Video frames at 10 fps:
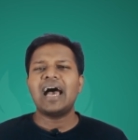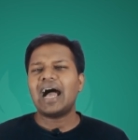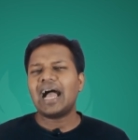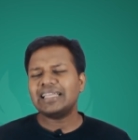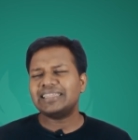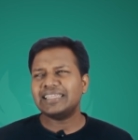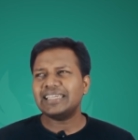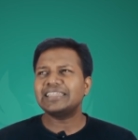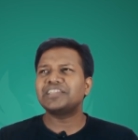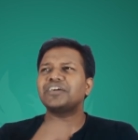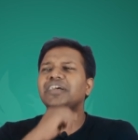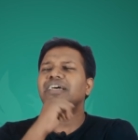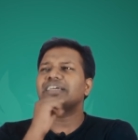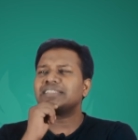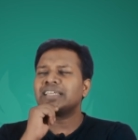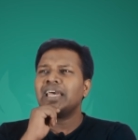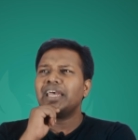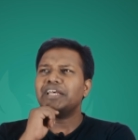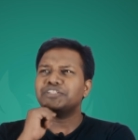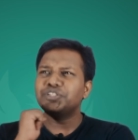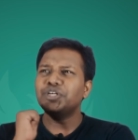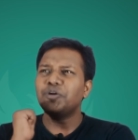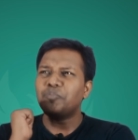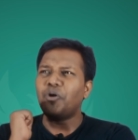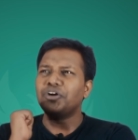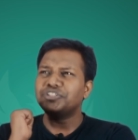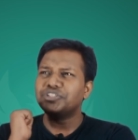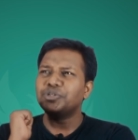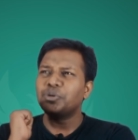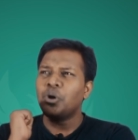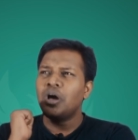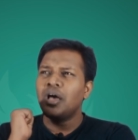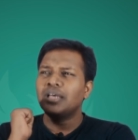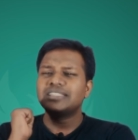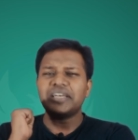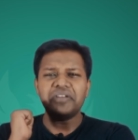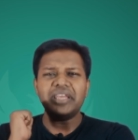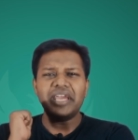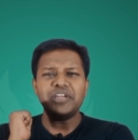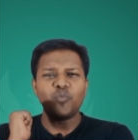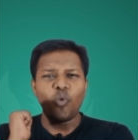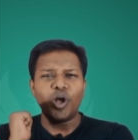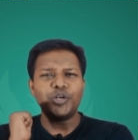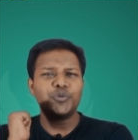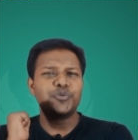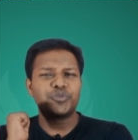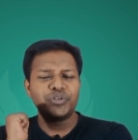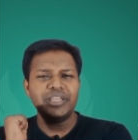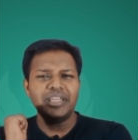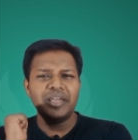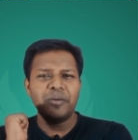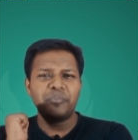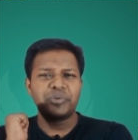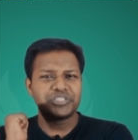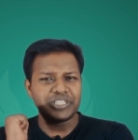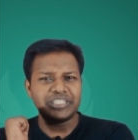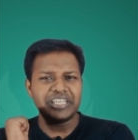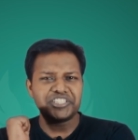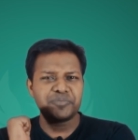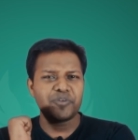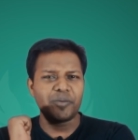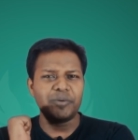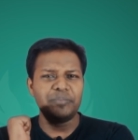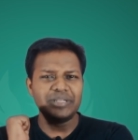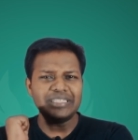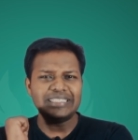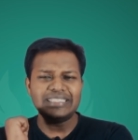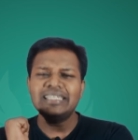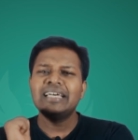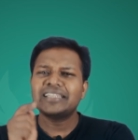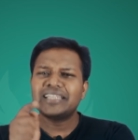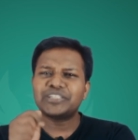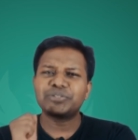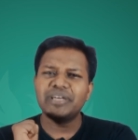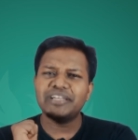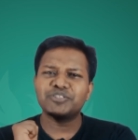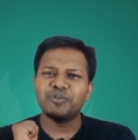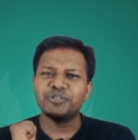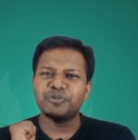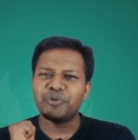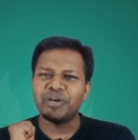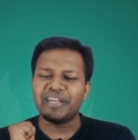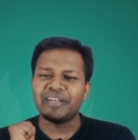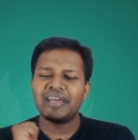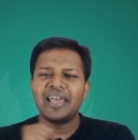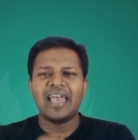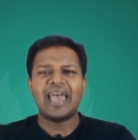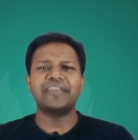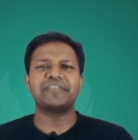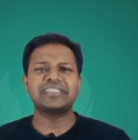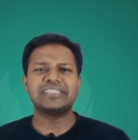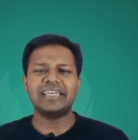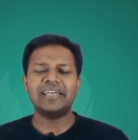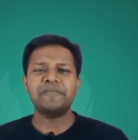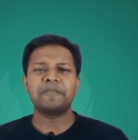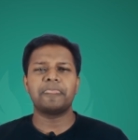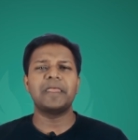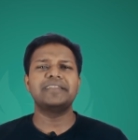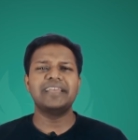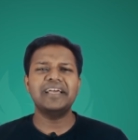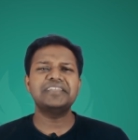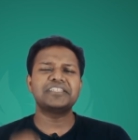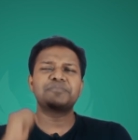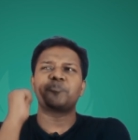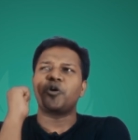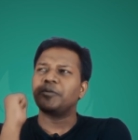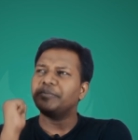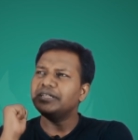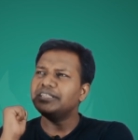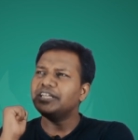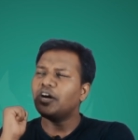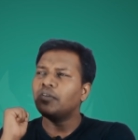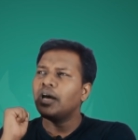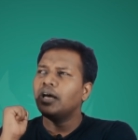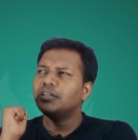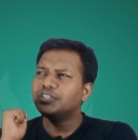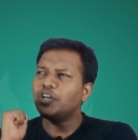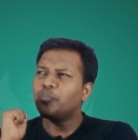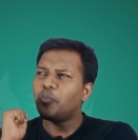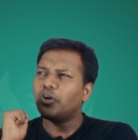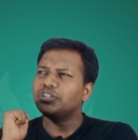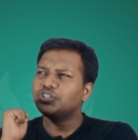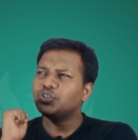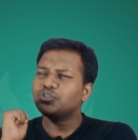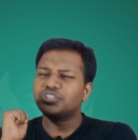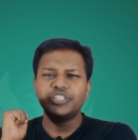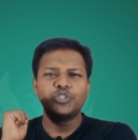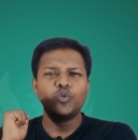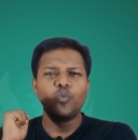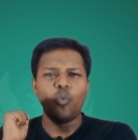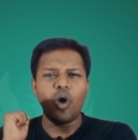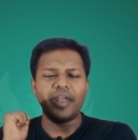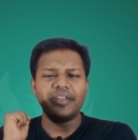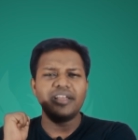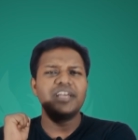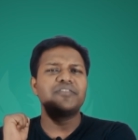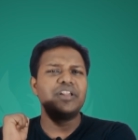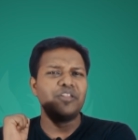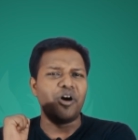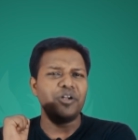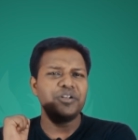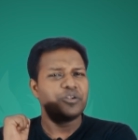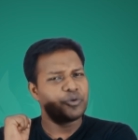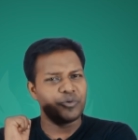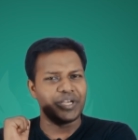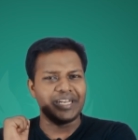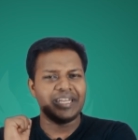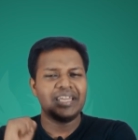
I think there is a 0.078123% probability that today it's going to rain, and will say that there is a probability of 0.0321 it will not rain.